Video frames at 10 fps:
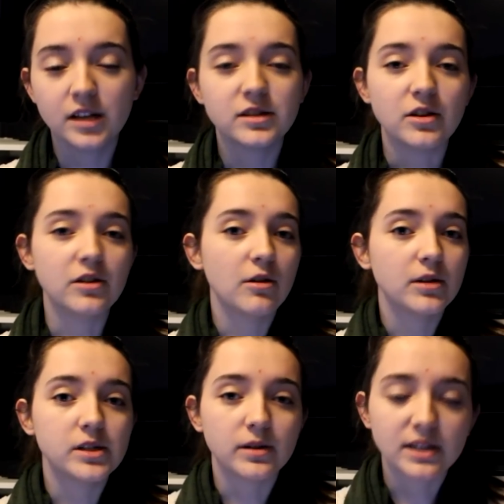so you know
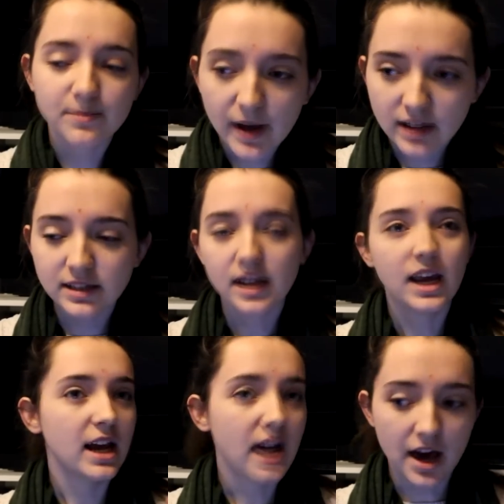what to expect
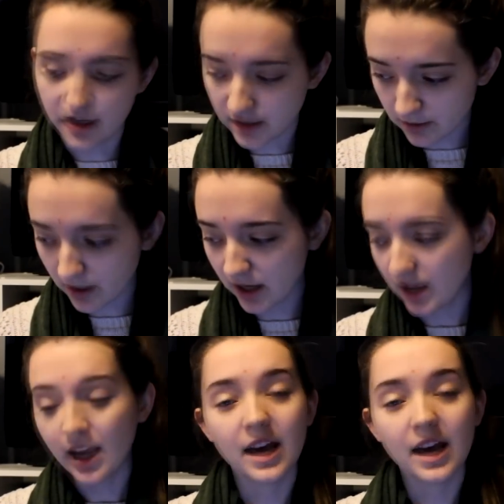and how to do it